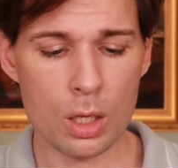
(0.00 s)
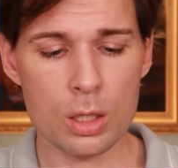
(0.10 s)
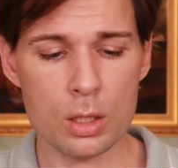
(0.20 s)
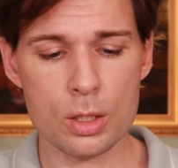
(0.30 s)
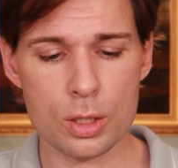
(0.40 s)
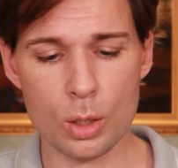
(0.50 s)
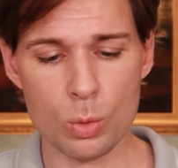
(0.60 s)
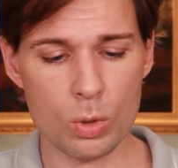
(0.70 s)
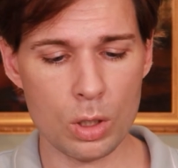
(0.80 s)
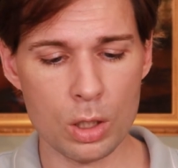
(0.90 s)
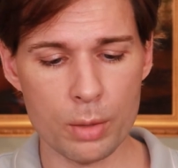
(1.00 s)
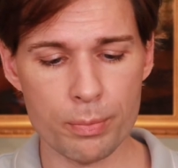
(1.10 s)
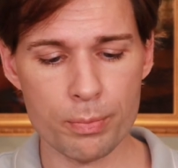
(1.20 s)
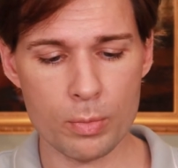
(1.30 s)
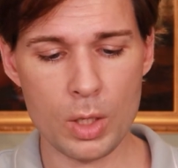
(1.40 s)
So
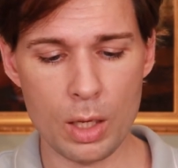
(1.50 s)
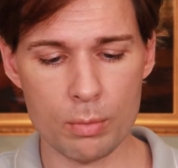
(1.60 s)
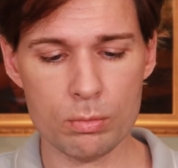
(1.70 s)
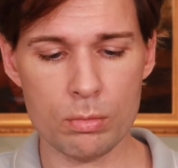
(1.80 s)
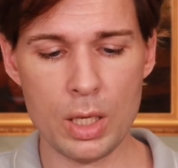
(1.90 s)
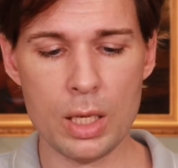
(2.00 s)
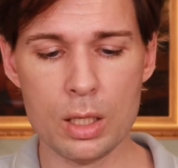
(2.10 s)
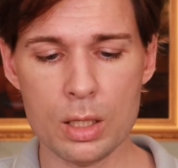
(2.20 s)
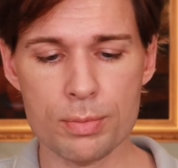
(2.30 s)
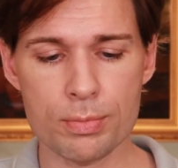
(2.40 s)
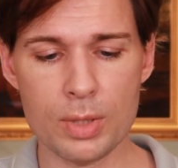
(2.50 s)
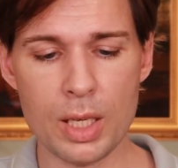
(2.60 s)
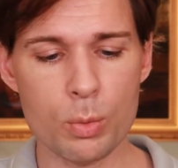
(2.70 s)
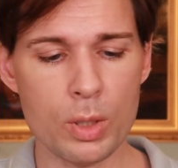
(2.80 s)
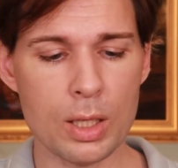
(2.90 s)
yeah, it is
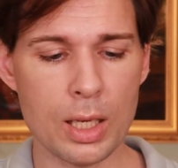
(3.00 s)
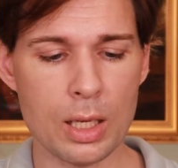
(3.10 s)
it will